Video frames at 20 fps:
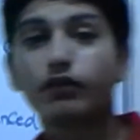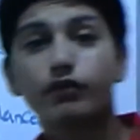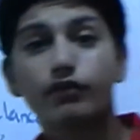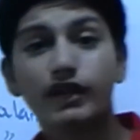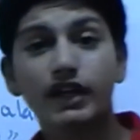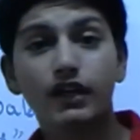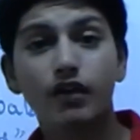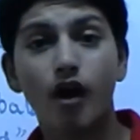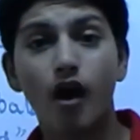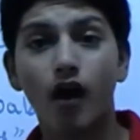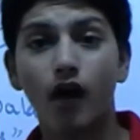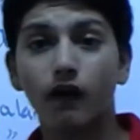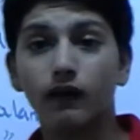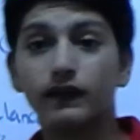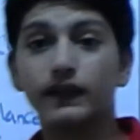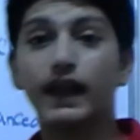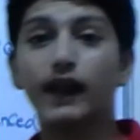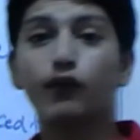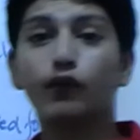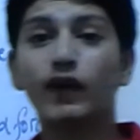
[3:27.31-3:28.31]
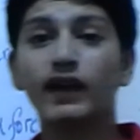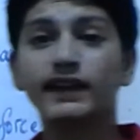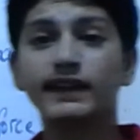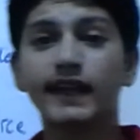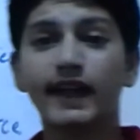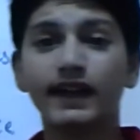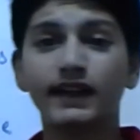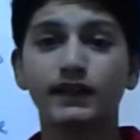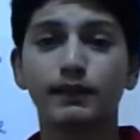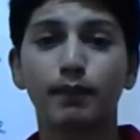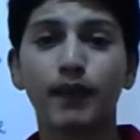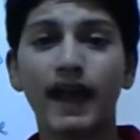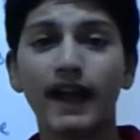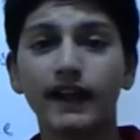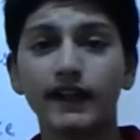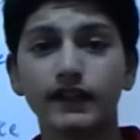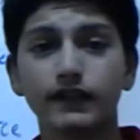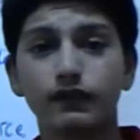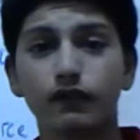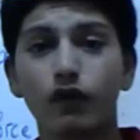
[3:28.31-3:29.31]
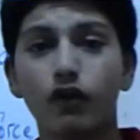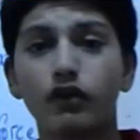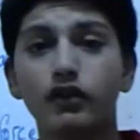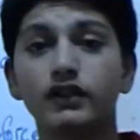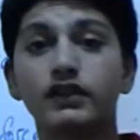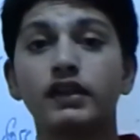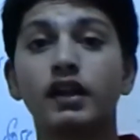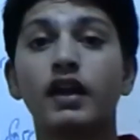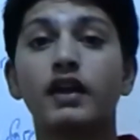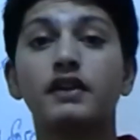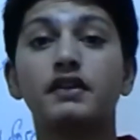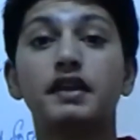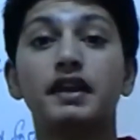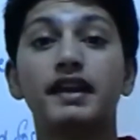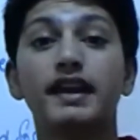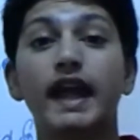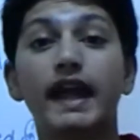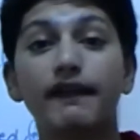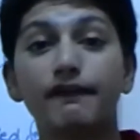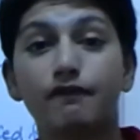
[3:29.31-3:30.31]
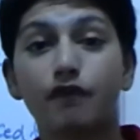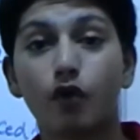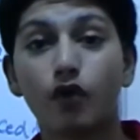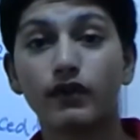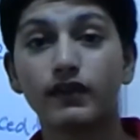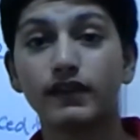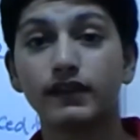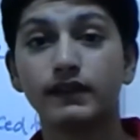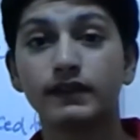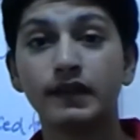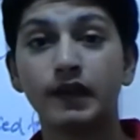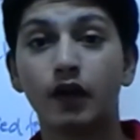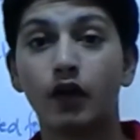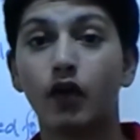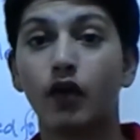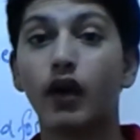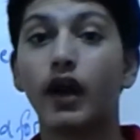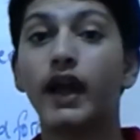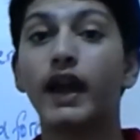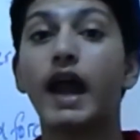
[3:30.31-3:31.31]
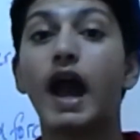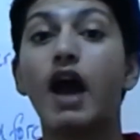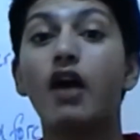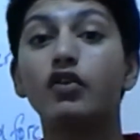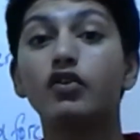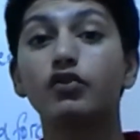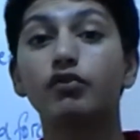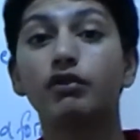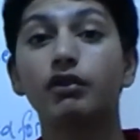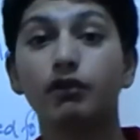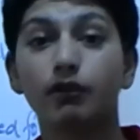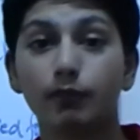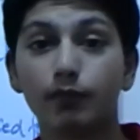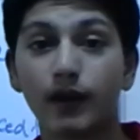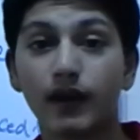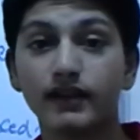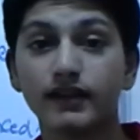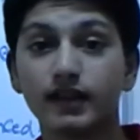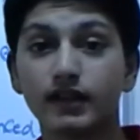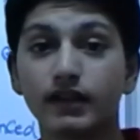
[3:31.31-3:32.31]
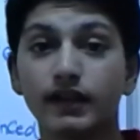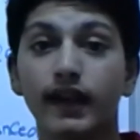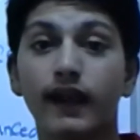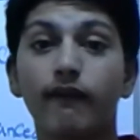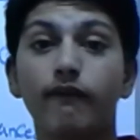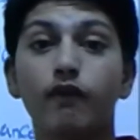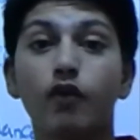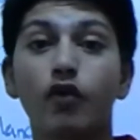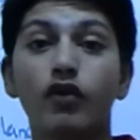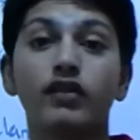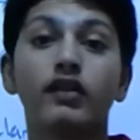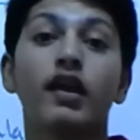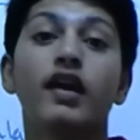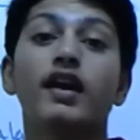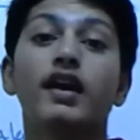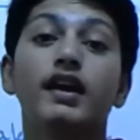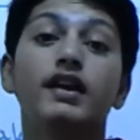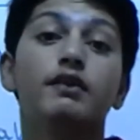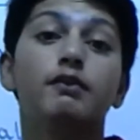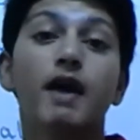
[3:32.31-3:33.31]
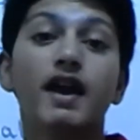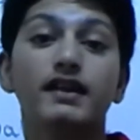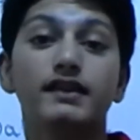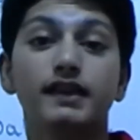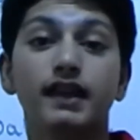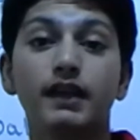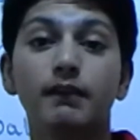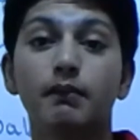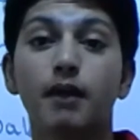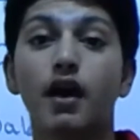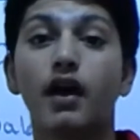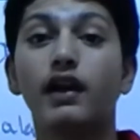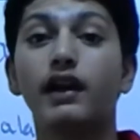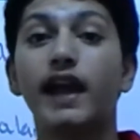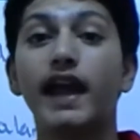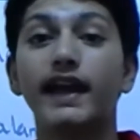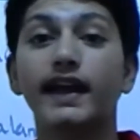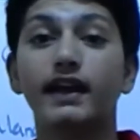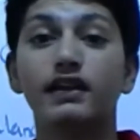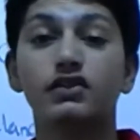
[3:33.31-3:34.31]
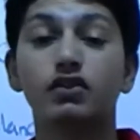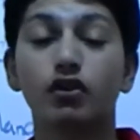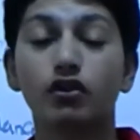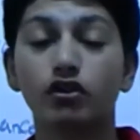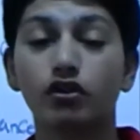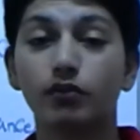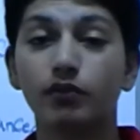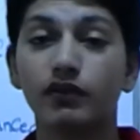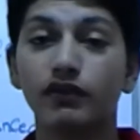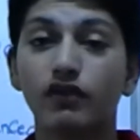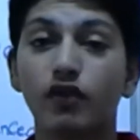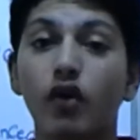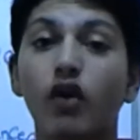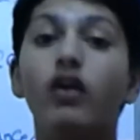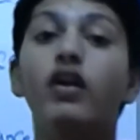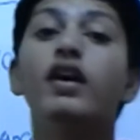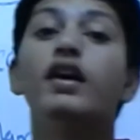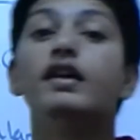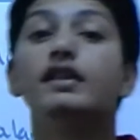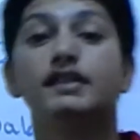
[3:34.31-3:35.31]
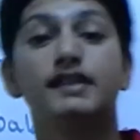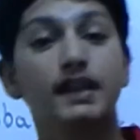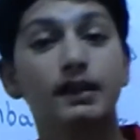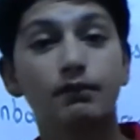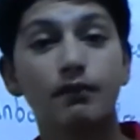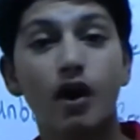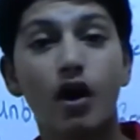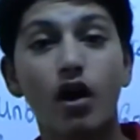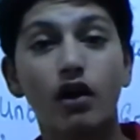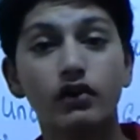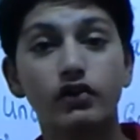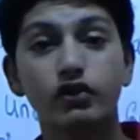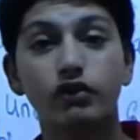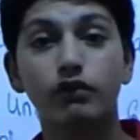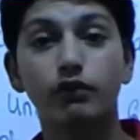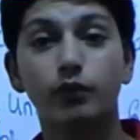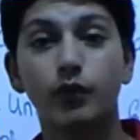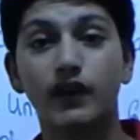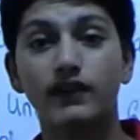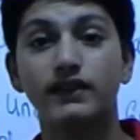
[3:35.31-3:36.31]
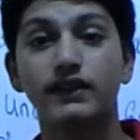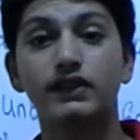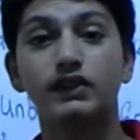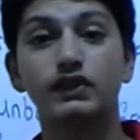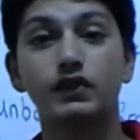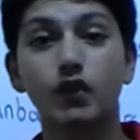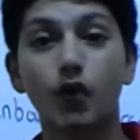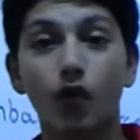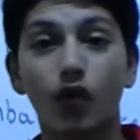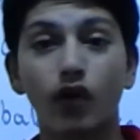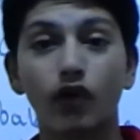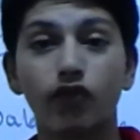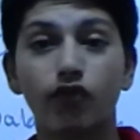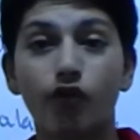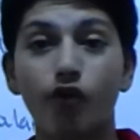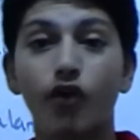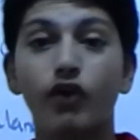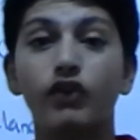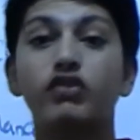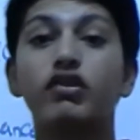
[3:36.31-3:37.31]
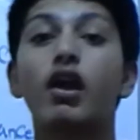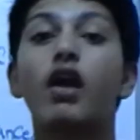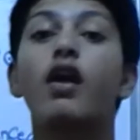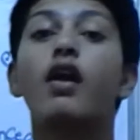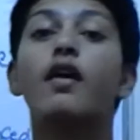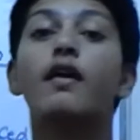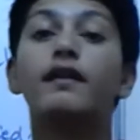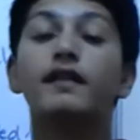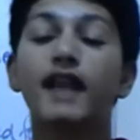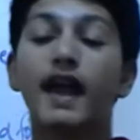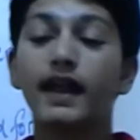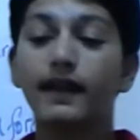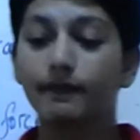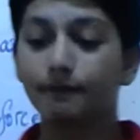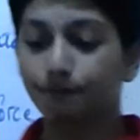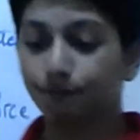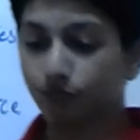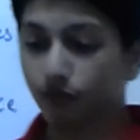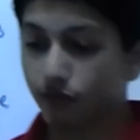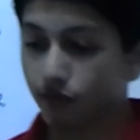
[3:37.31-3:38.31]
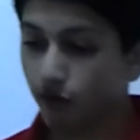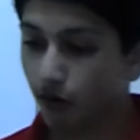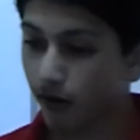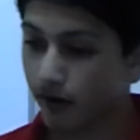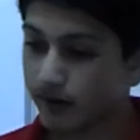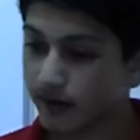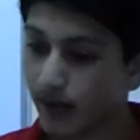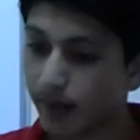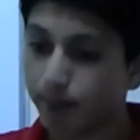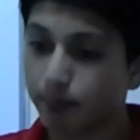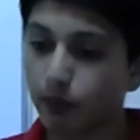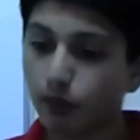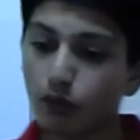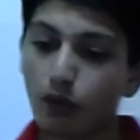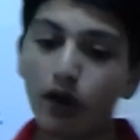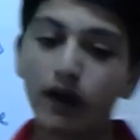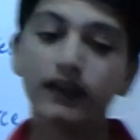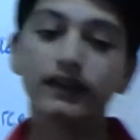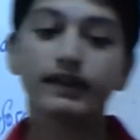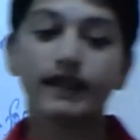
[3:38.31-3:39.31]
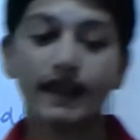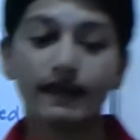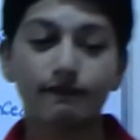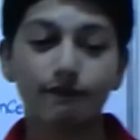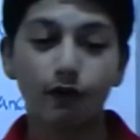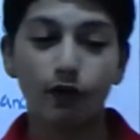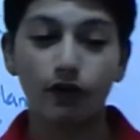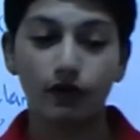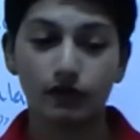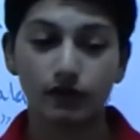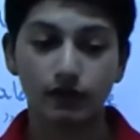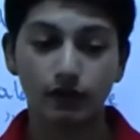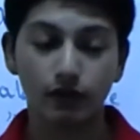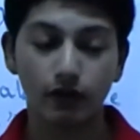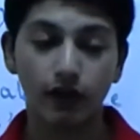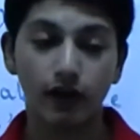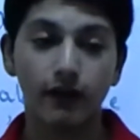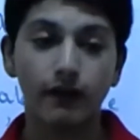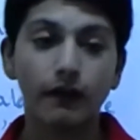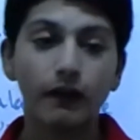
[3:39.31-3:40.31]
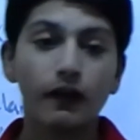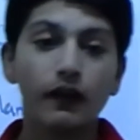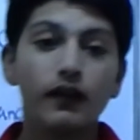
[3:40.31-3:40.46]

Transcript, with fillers: Recall that when there is balanced force, the net force is zero. And how do we represent net force? Is by sigma. Like I told you before, sigma also represents total force. Like, for example, what is net force? Okay.